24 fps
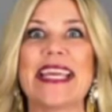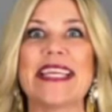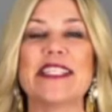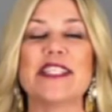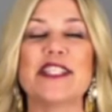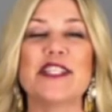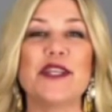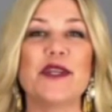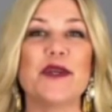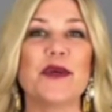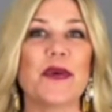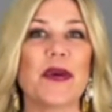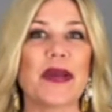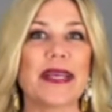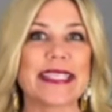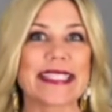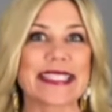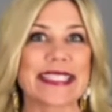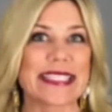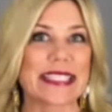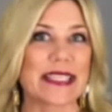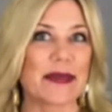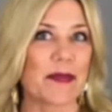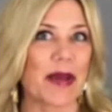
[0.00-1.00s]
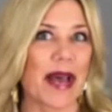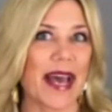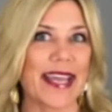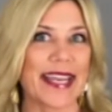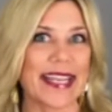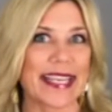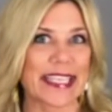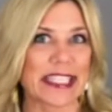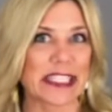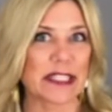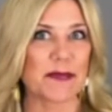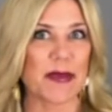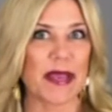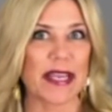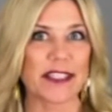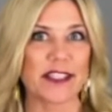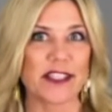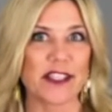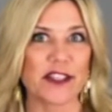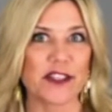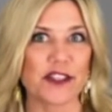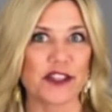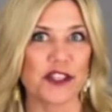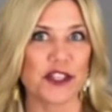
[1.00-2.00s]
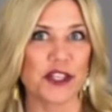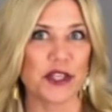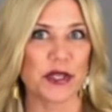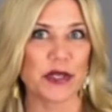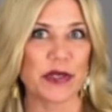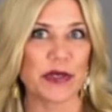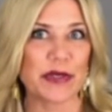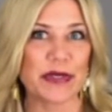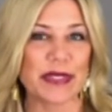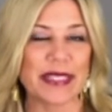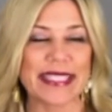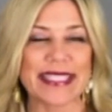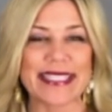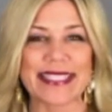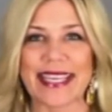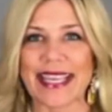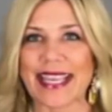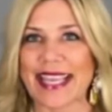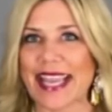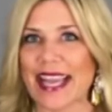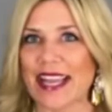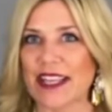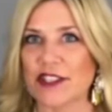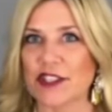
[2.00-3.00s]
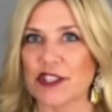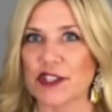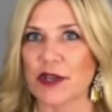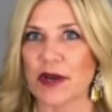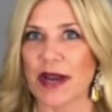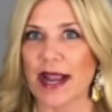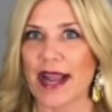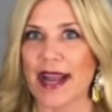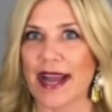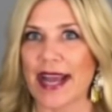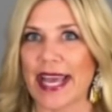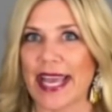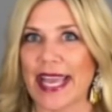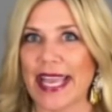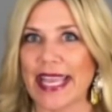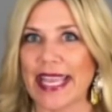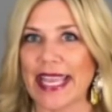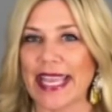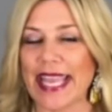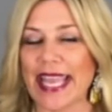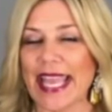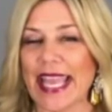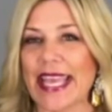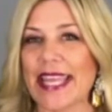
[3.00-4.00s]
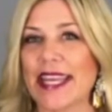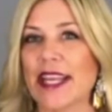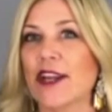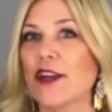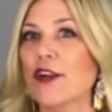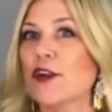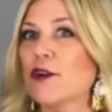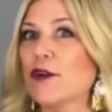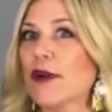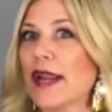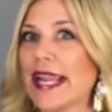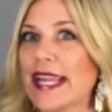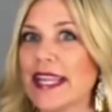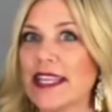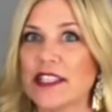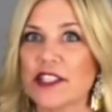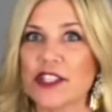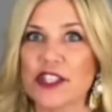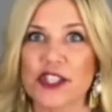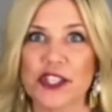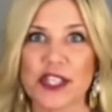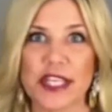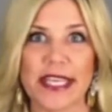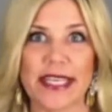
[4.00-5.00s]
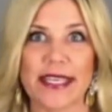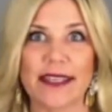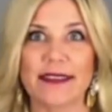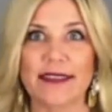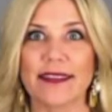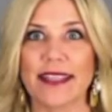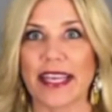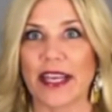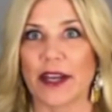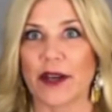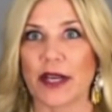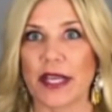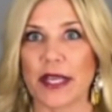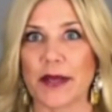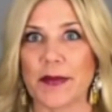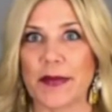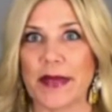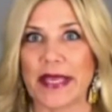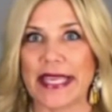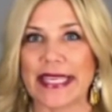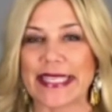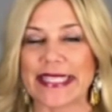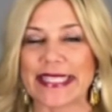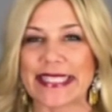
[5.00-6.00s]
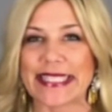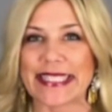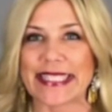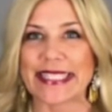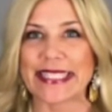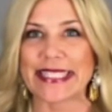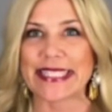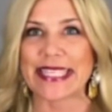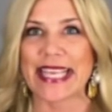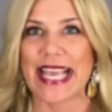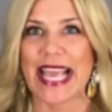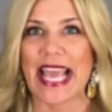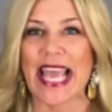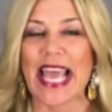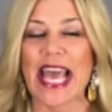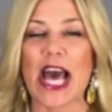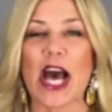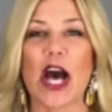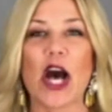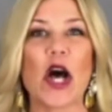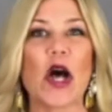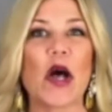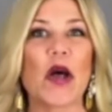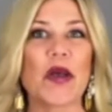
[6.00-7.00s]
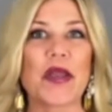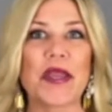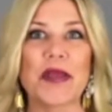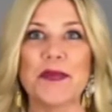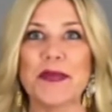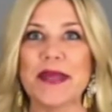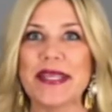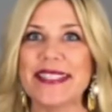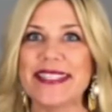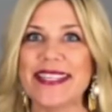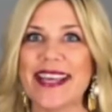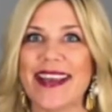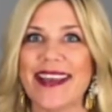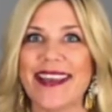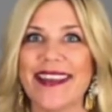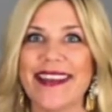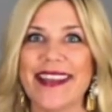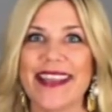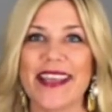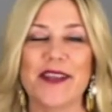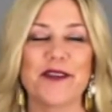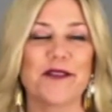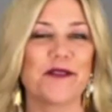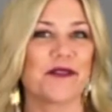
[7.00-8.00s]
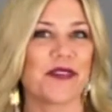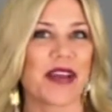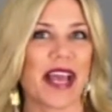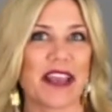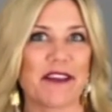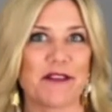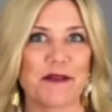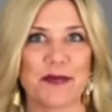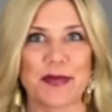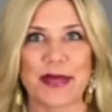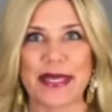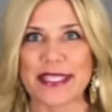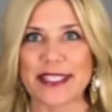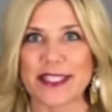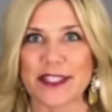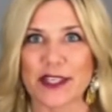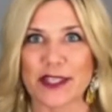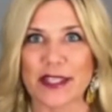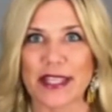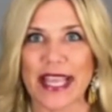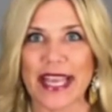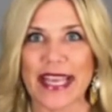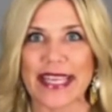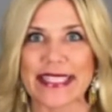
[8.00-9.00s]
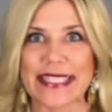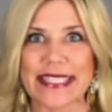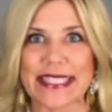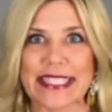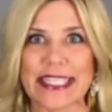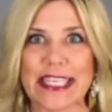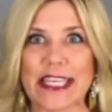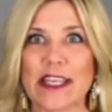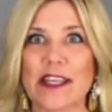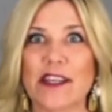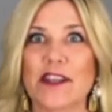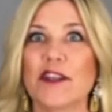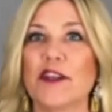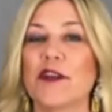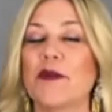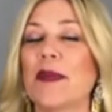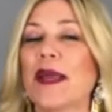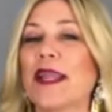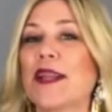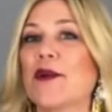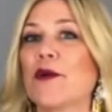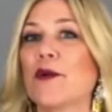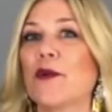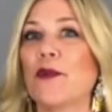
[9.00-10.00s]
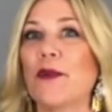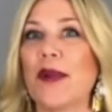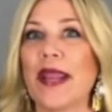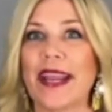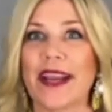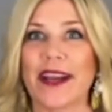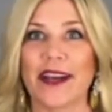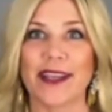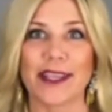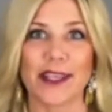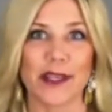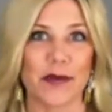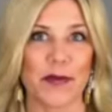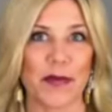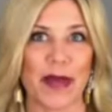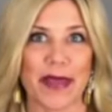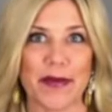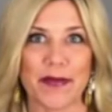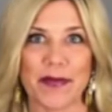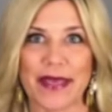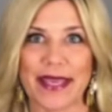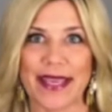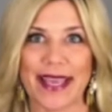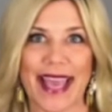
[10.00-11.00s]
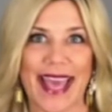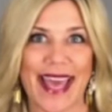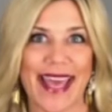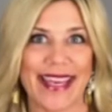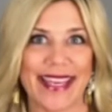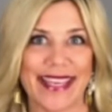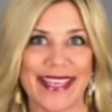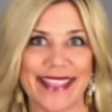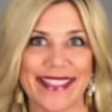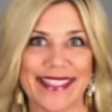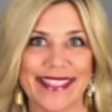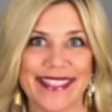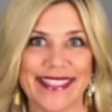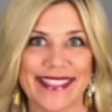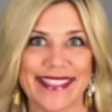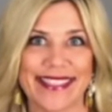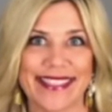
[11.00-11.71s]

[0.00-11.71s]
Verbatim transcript: Two, some unexpected shoes that catch your eye, and a great chic layering piece. All can be done in five minutes or less, no matter where you might be headed.